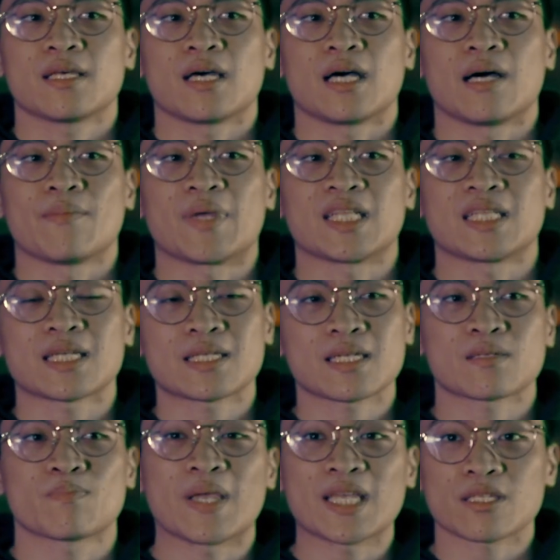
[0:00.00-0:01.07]
And this
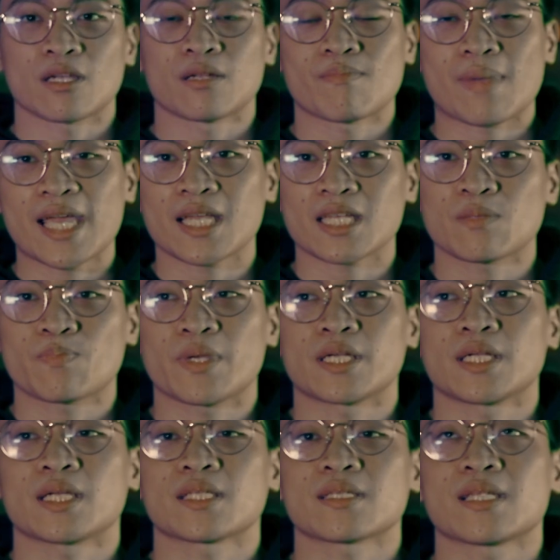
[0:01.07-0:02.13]
is based on my
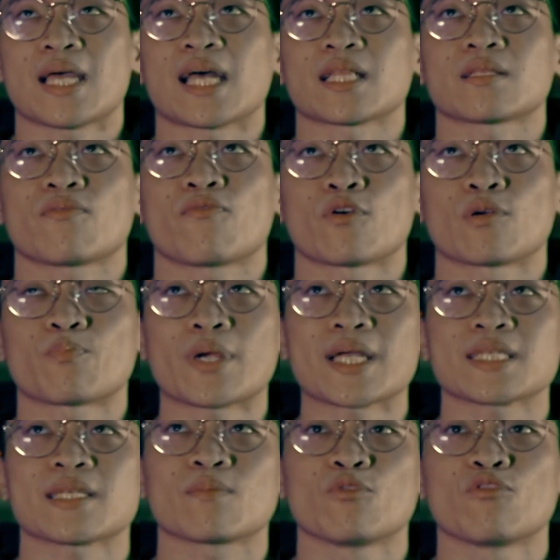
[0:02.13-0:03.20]
experience that for
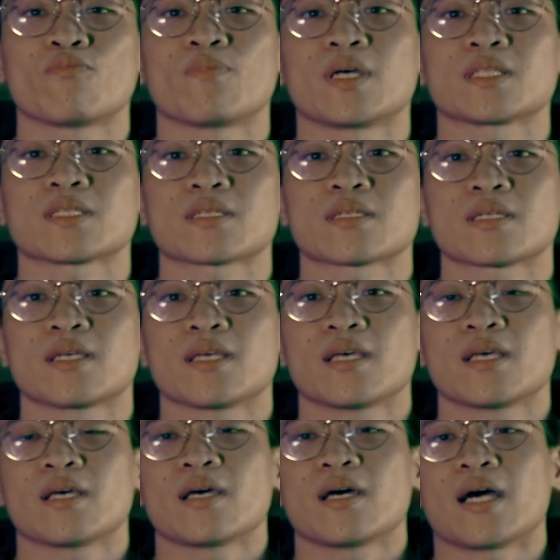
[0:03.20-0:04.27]
pressing movements,
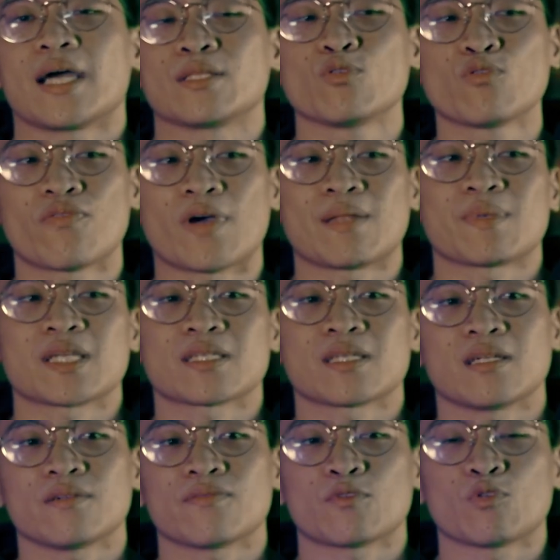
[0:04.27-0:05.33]
I do find
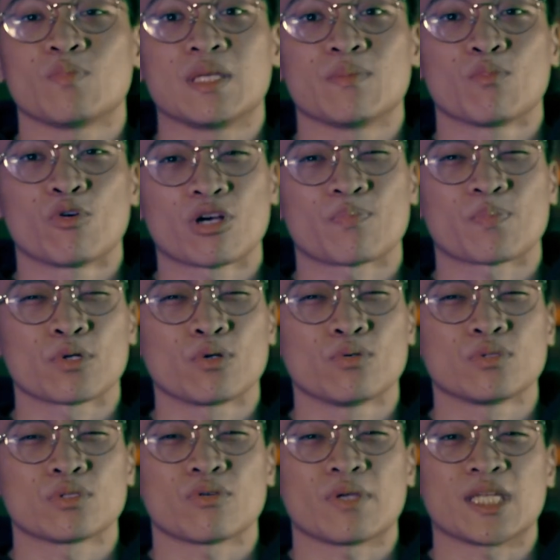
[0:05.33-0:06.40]
myself to be more
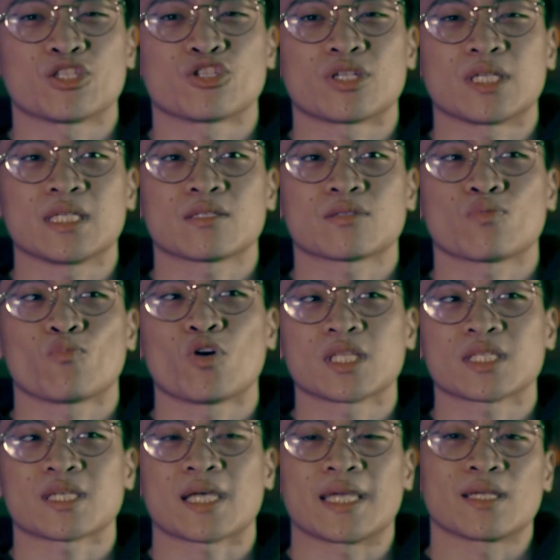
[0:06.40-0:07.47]
prone to injuries
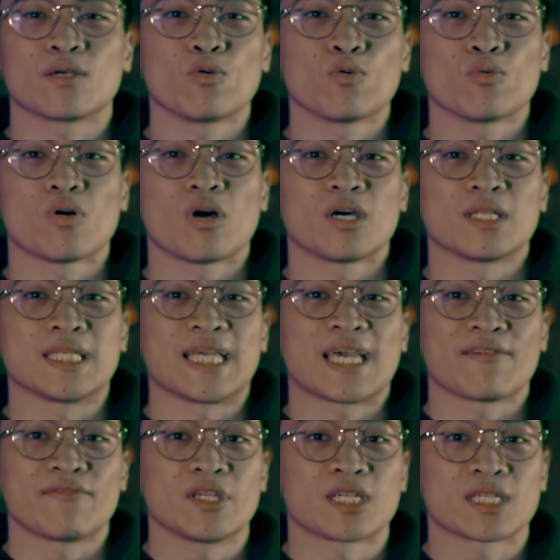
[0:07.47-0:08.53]
once I go on the
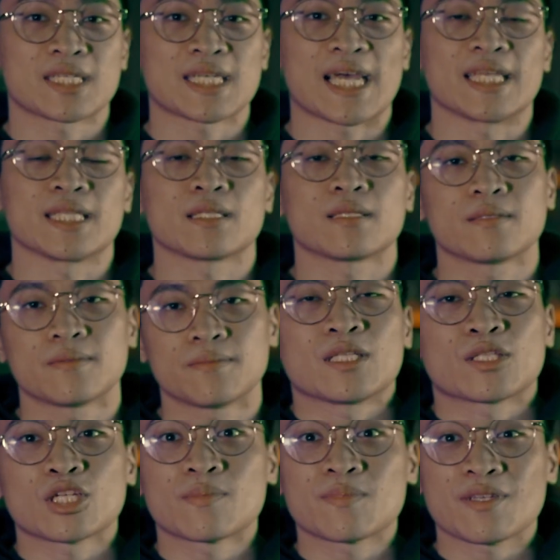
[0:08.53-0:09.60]
heavier side. In
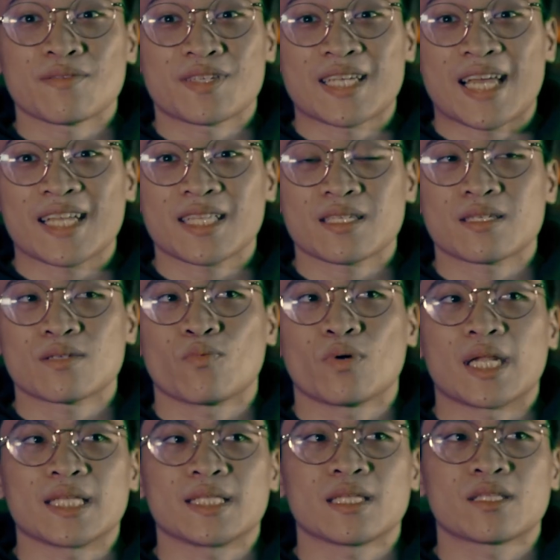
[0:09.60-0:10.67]
terms of sets,
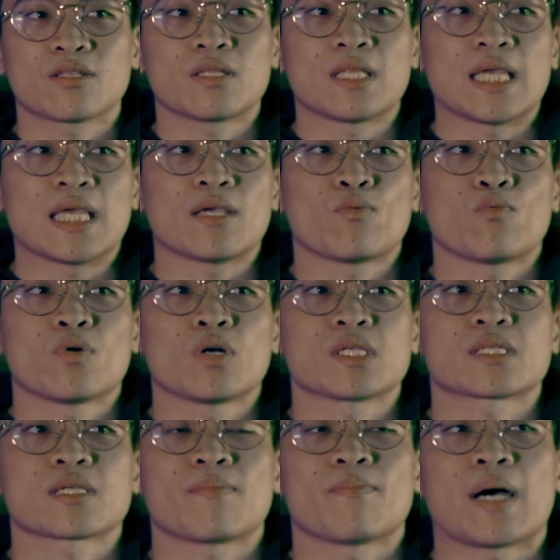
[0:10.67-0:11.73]
what I did today
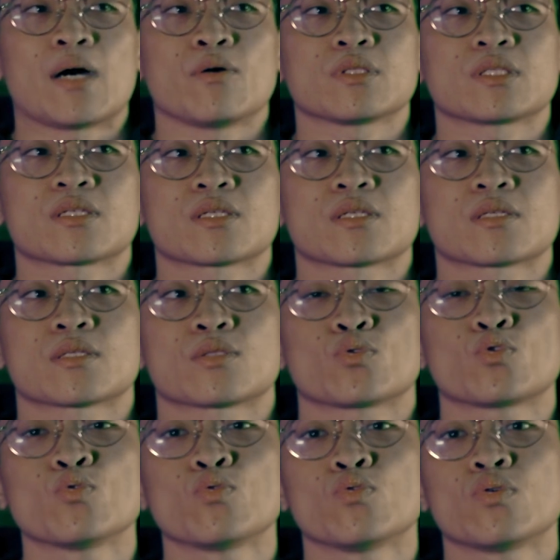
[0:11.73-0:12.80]
was about
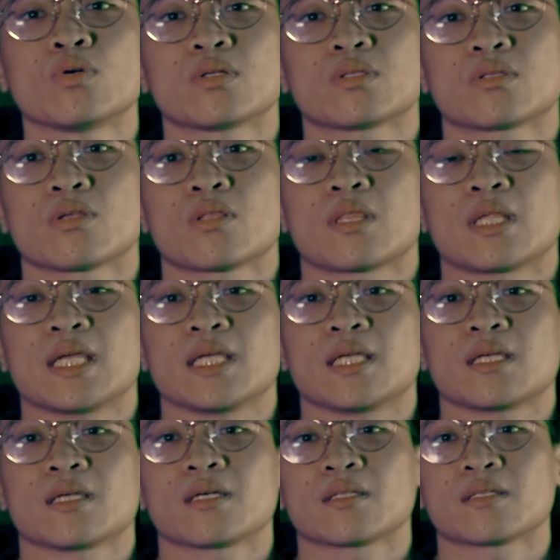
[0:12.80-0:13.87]
2 to
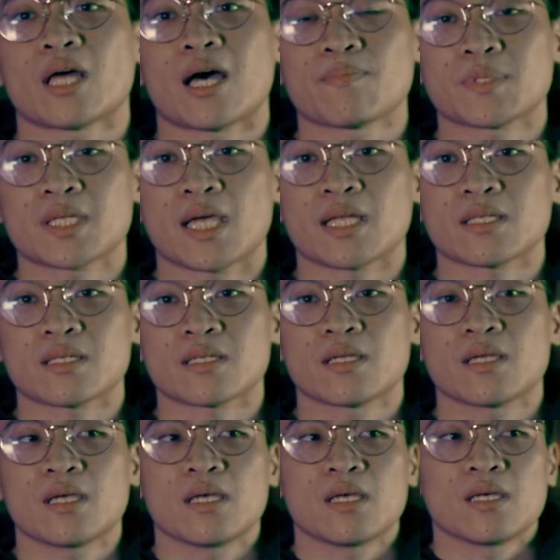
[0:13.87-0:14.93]
3 top
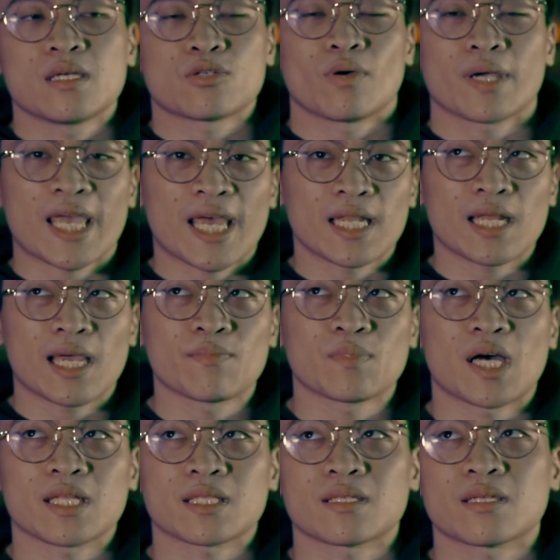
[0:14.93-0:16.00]
sets. So again, I'm
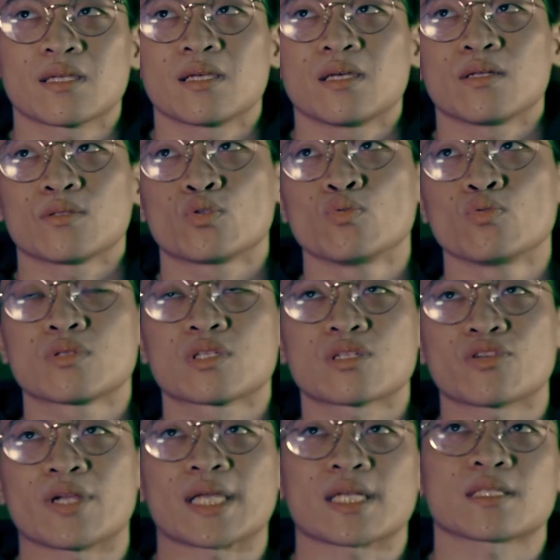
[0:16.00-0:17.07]
not too
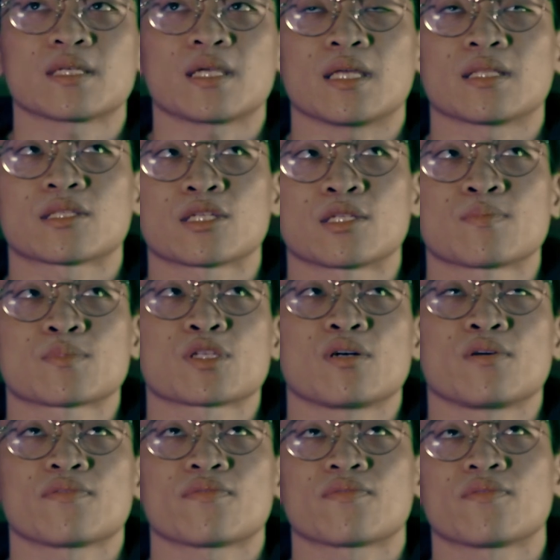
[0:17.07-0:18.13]
strict in terms
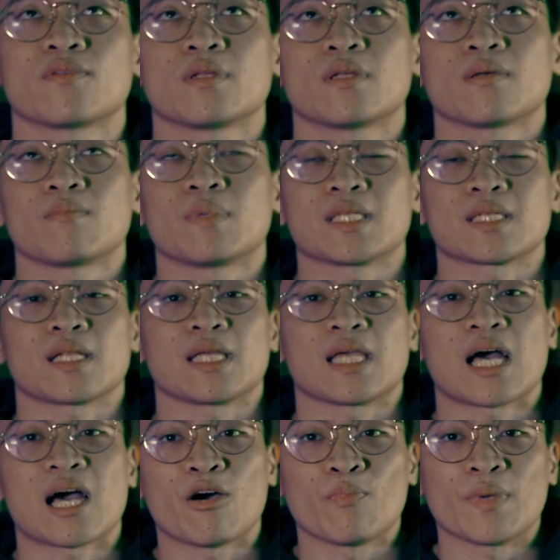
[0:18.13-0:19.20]
of basically
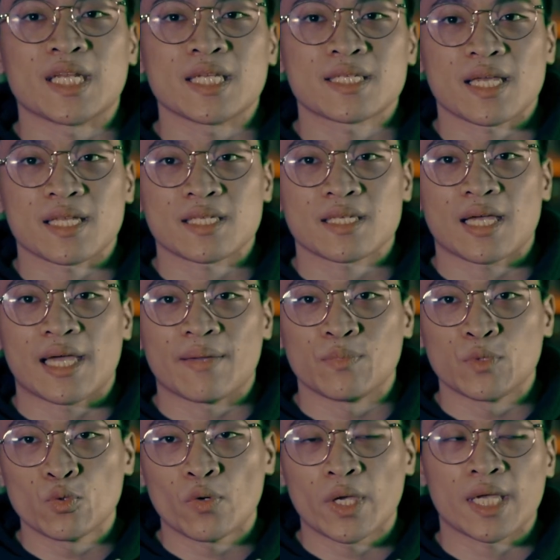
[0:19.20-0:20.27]
how many sets I'm
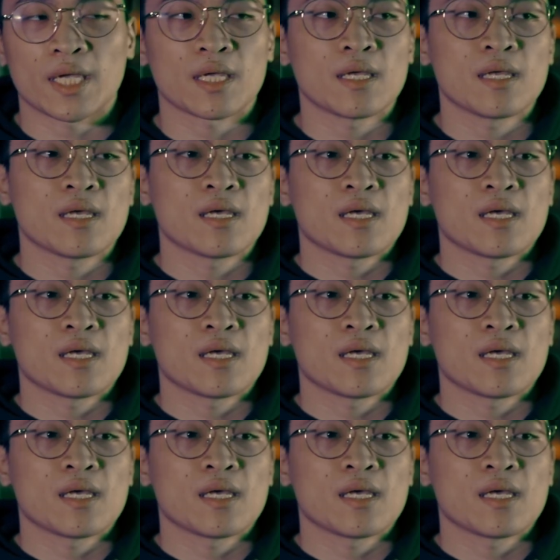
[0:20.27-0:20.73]
doing.